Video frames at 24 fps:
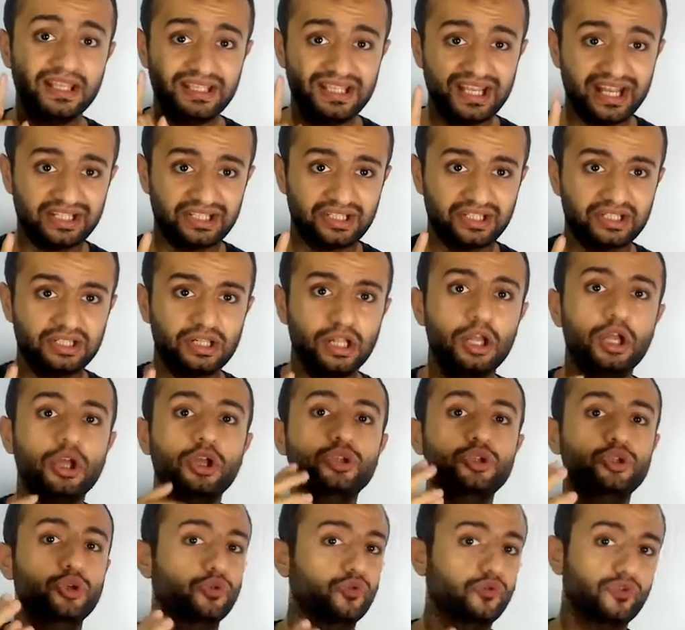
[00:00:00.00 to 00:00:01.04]
Yes,
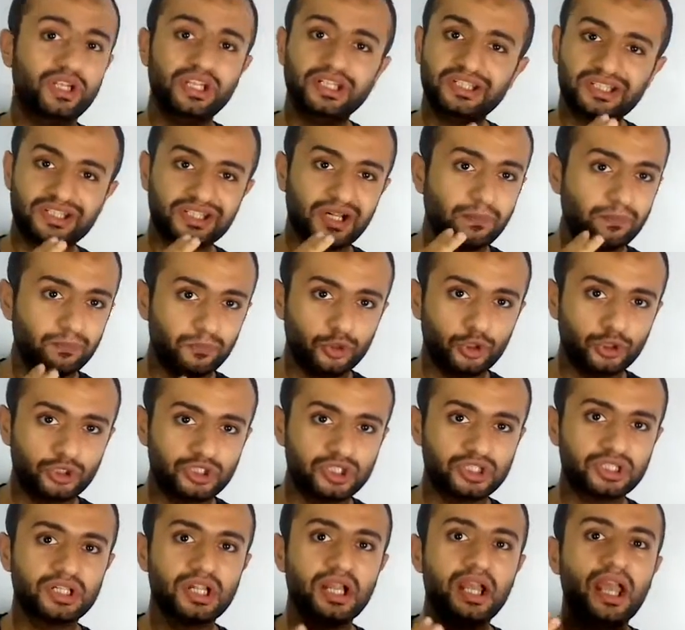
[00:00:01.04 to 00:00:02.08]
you read some
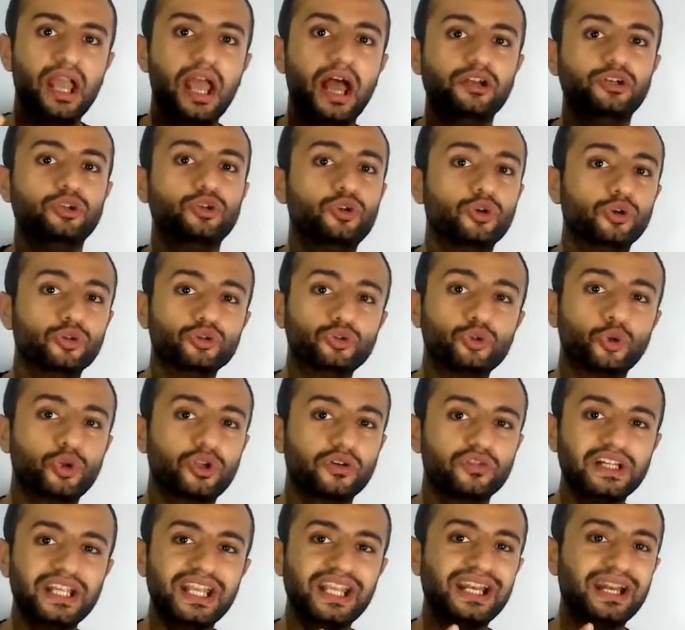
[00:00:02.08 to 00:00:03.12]
books and you're going to
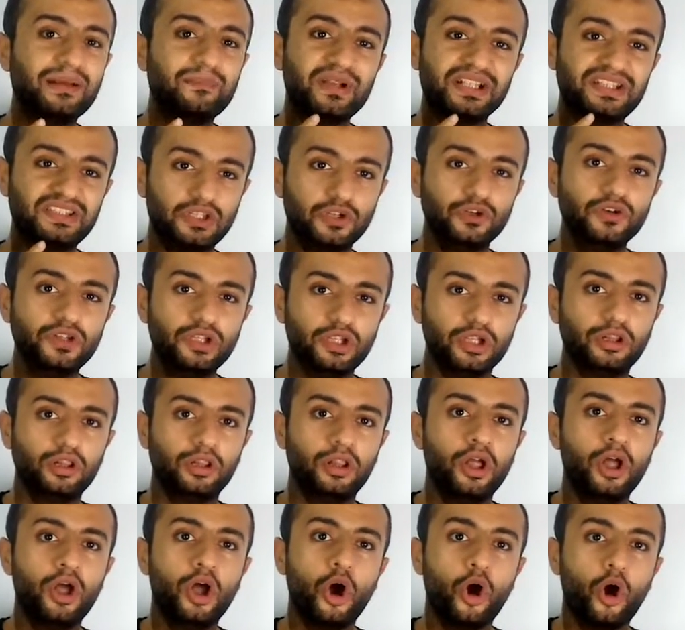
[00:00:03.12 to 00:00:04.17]
create a
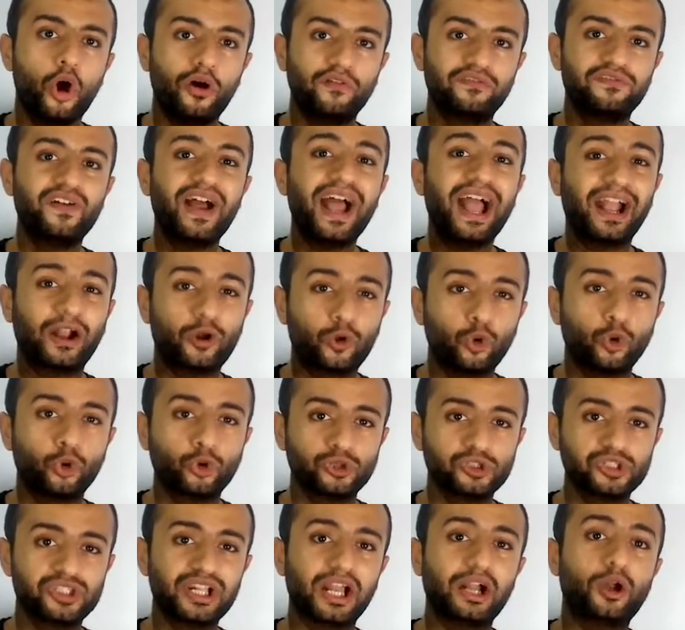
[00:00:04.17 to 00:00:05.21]
material of a
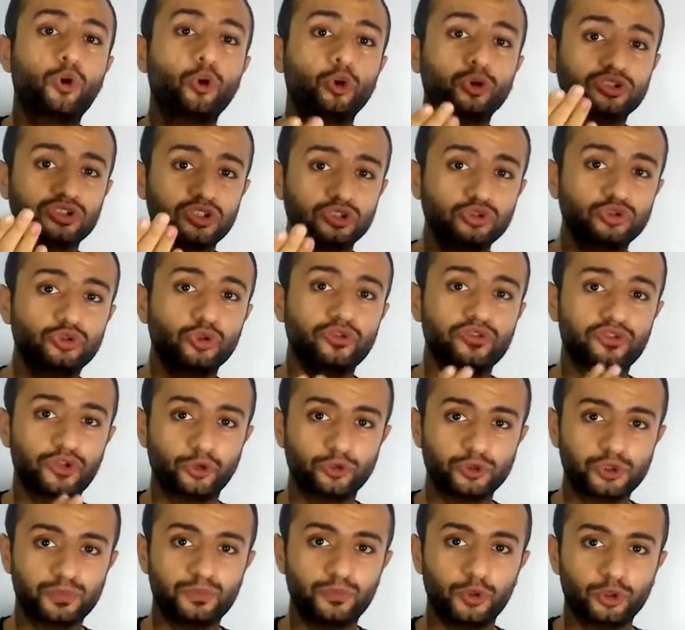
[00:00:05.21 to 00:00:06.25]
course according to
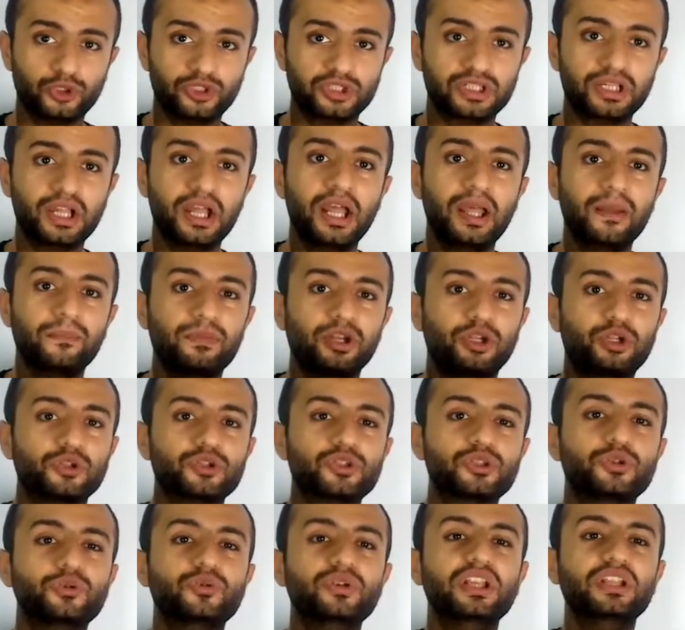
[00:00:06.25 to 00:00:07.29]
those books
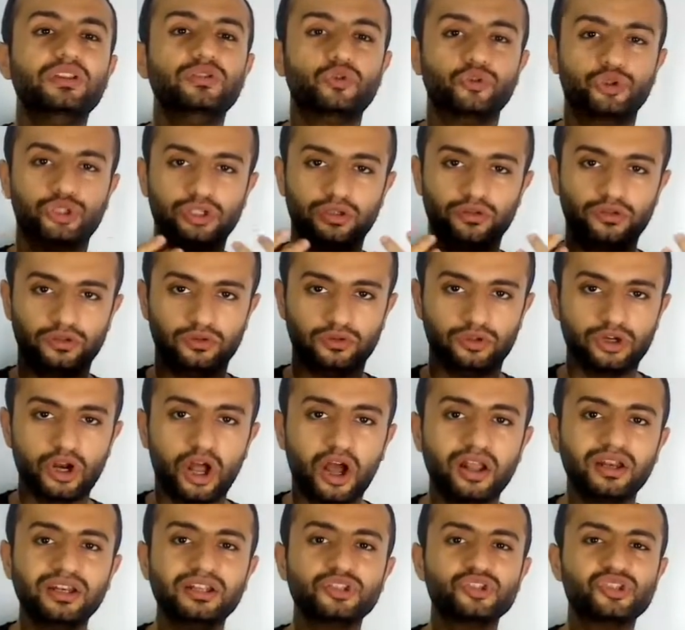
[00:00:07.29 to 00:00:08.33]
because you need to share your
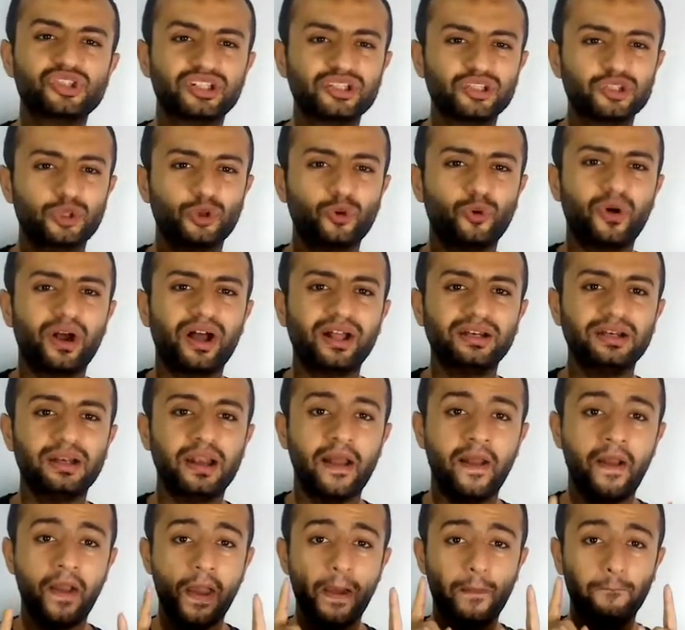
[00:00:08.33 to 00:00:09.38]
knowledge and so
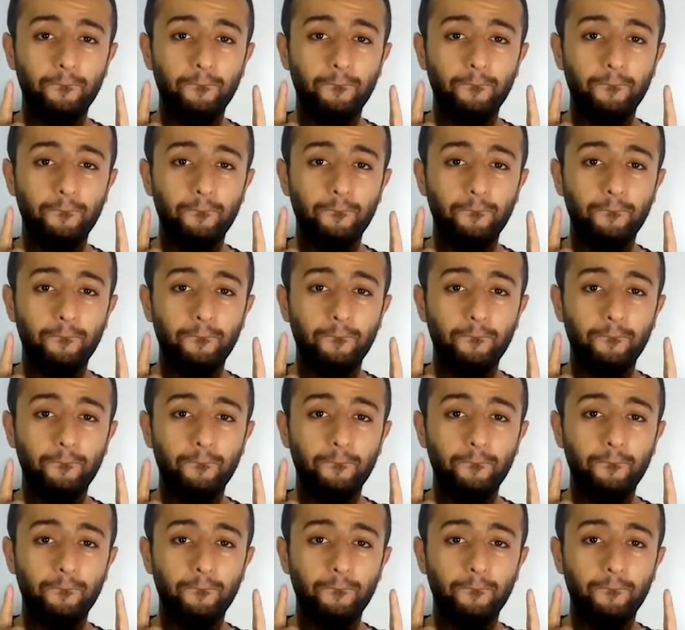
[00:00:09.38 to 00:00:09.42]
on.